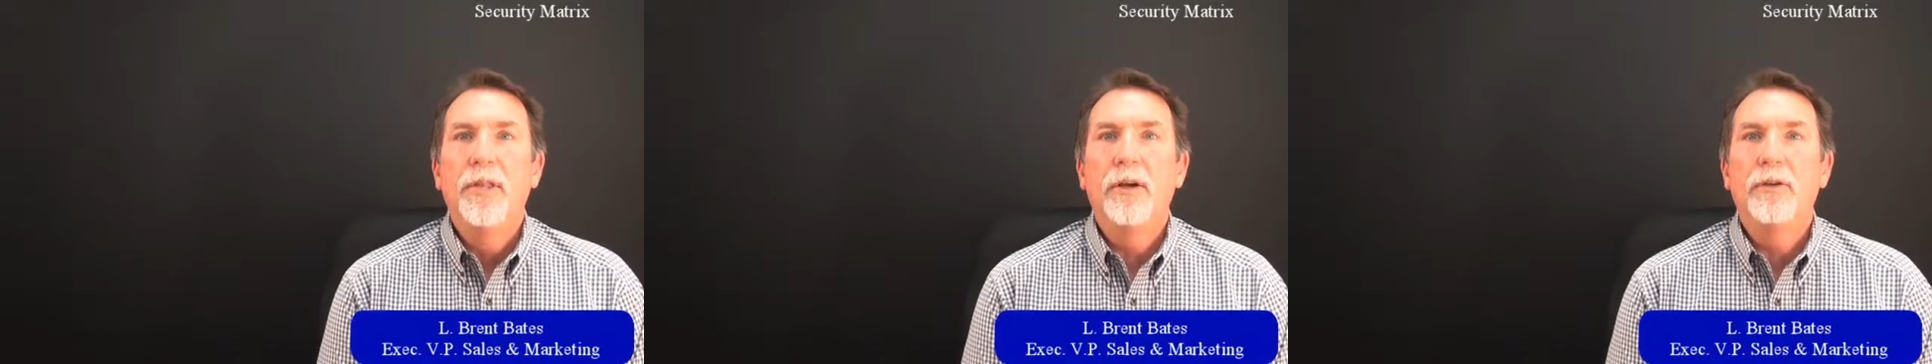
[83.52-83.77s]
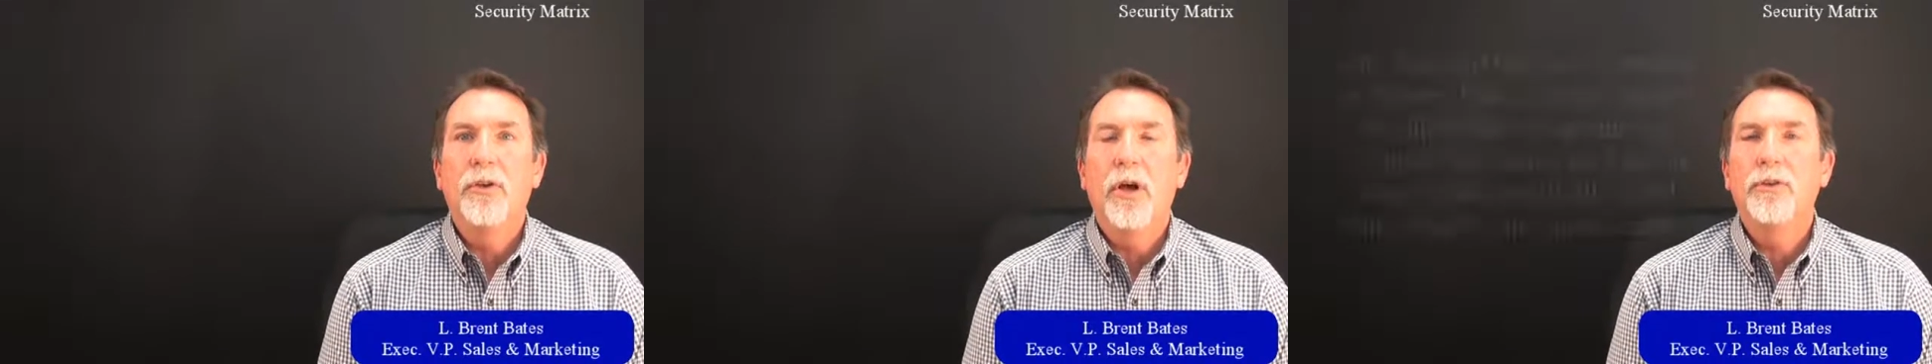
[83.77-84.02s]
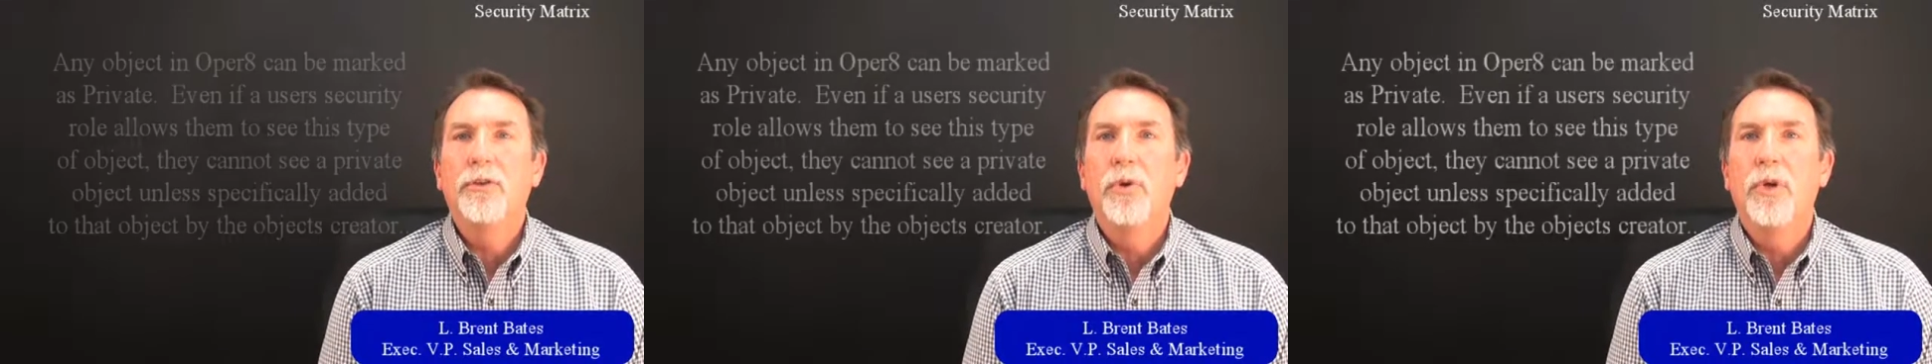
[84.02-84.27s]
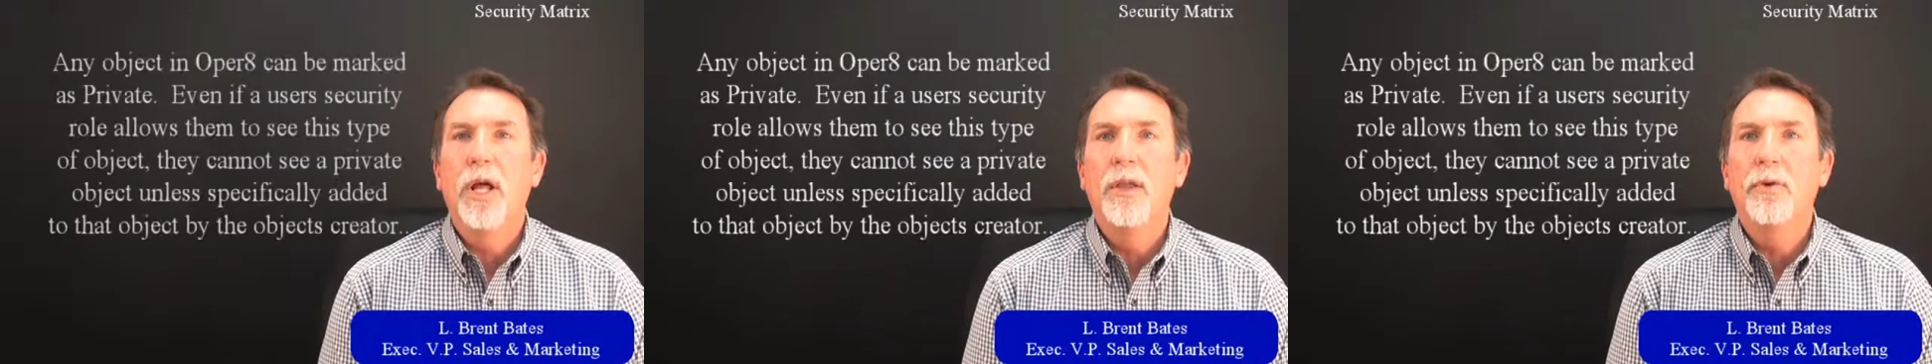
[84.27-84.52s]
There is
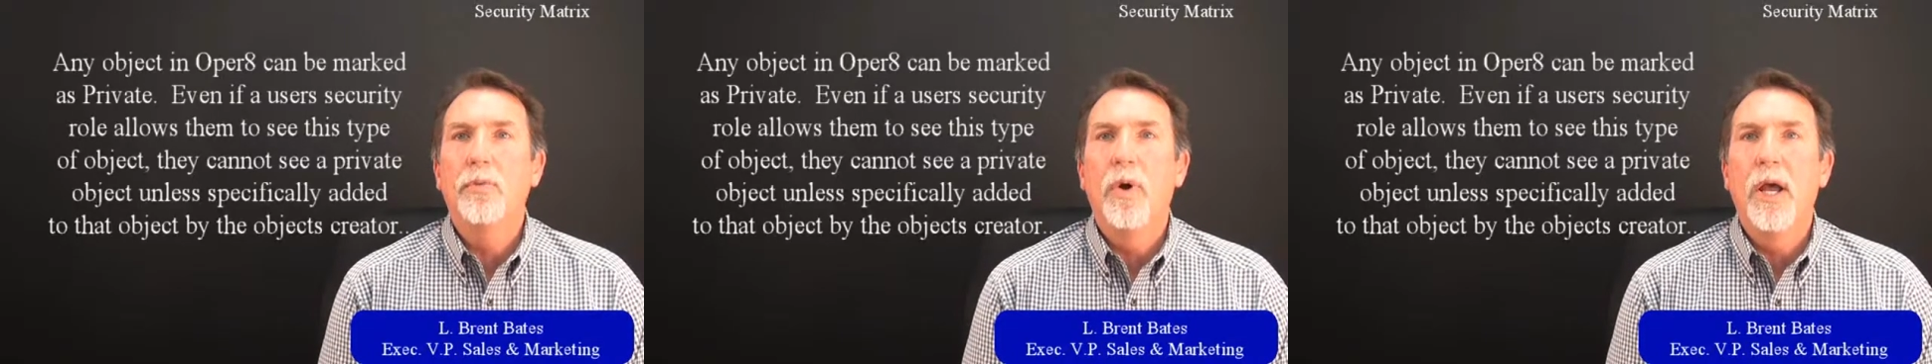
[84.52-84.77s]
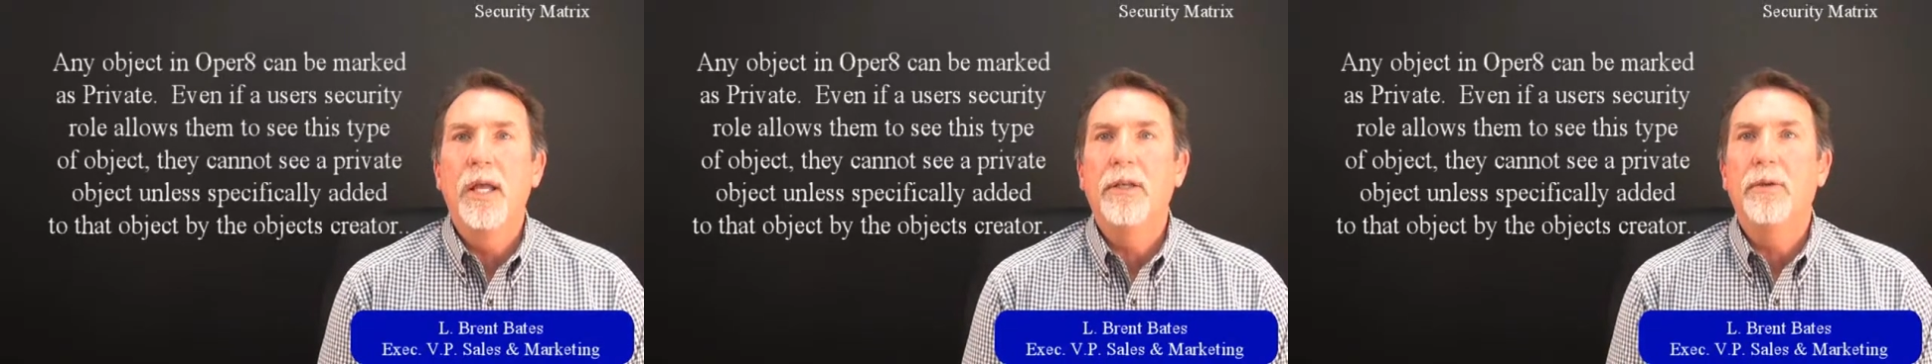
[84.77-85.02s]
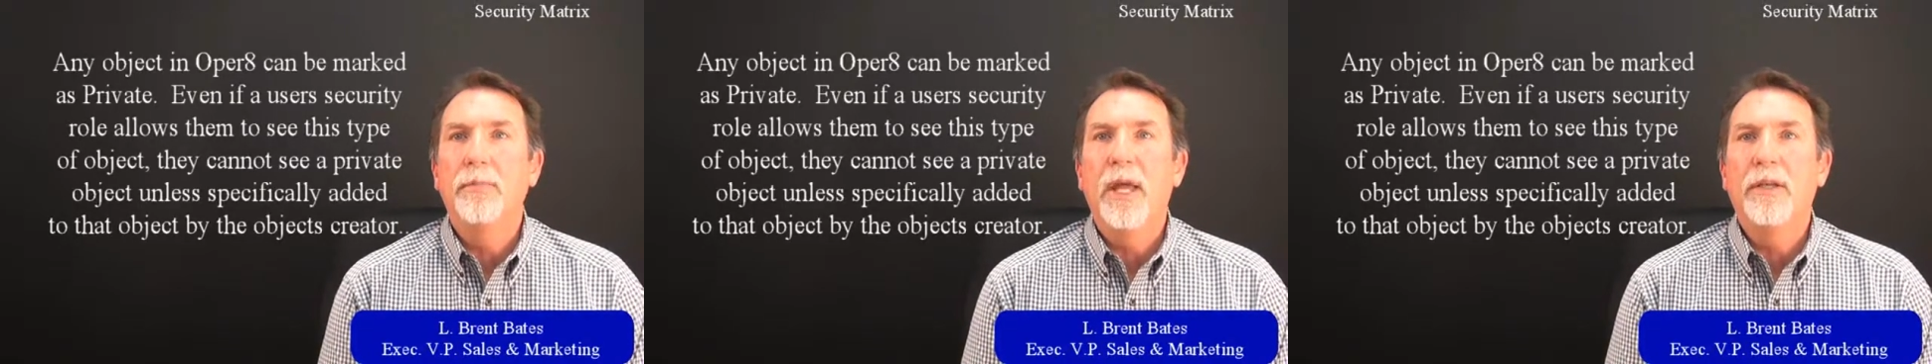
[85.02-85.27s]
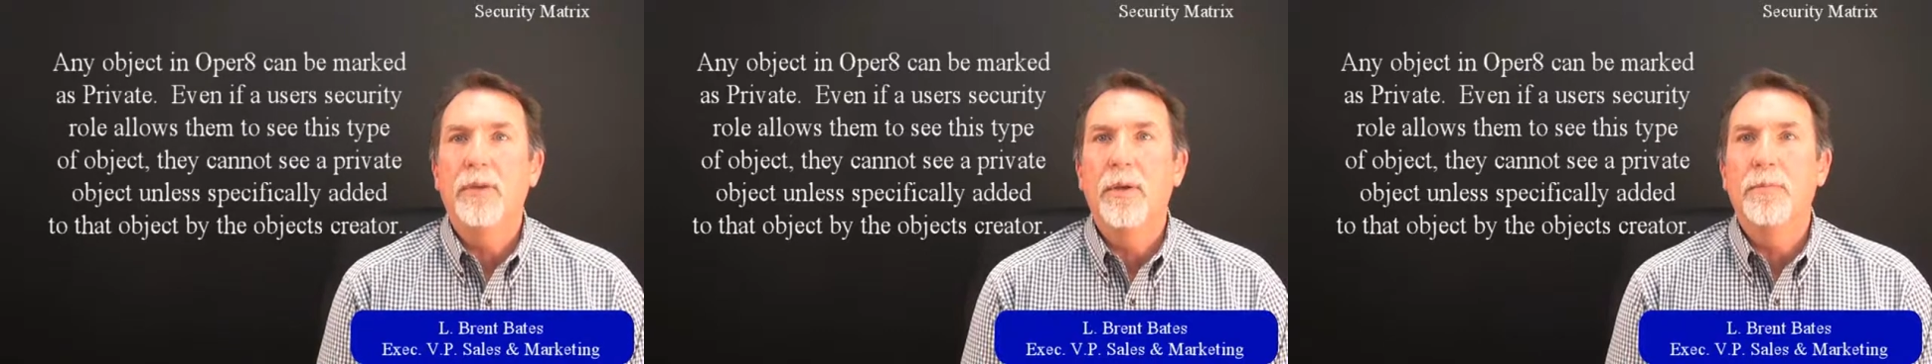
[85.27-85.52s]
also another way to
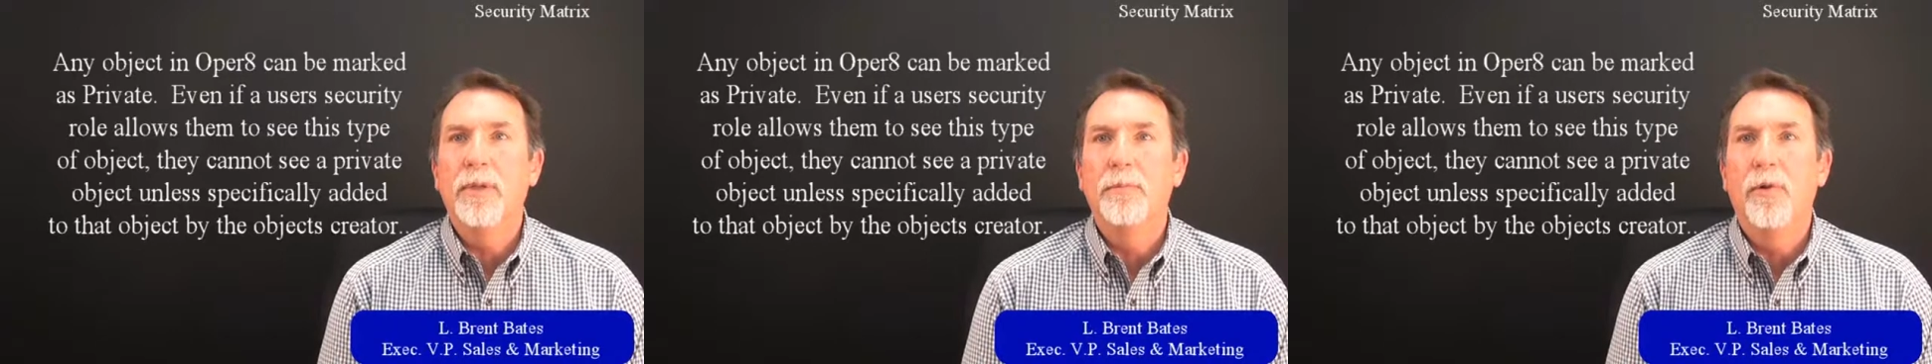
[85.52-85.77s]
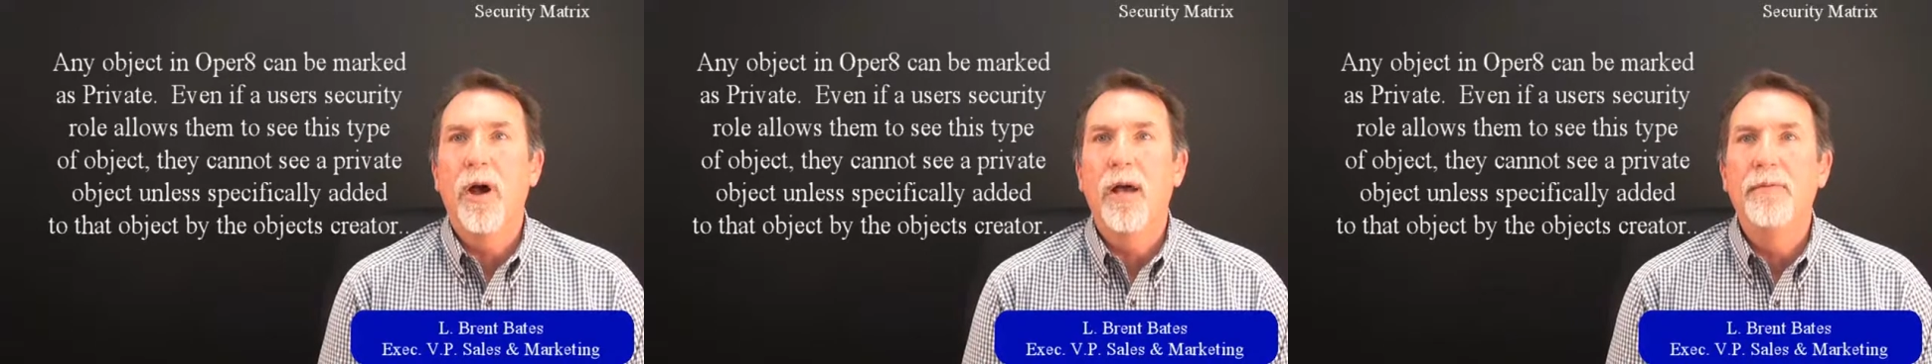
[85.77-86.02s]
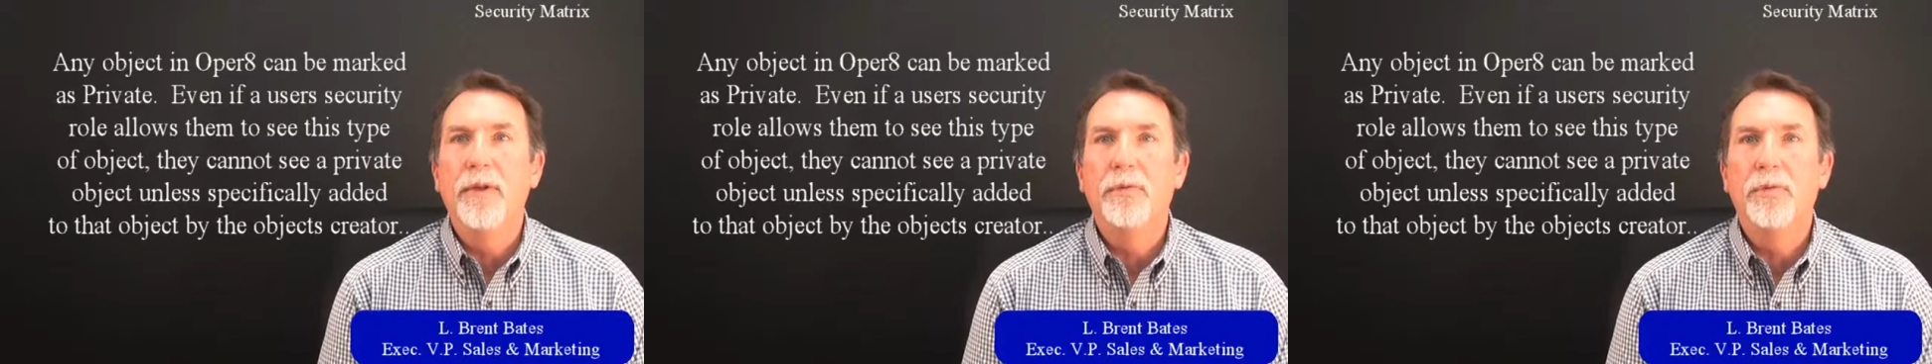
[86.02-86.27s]
make something private,